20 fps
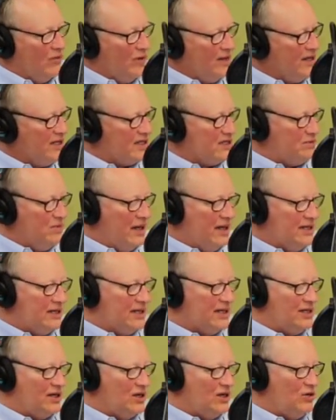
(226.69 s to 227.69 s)
what this means is
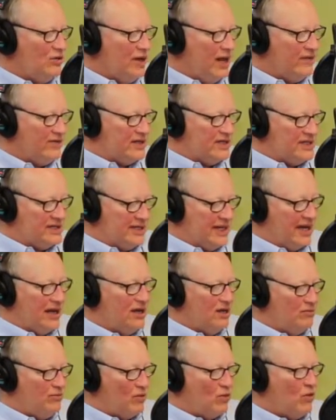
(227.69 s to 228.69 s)
that you don't have a
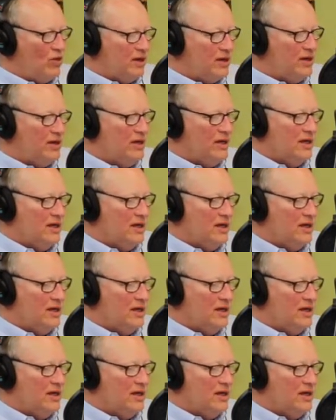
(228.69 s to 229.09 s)
stale board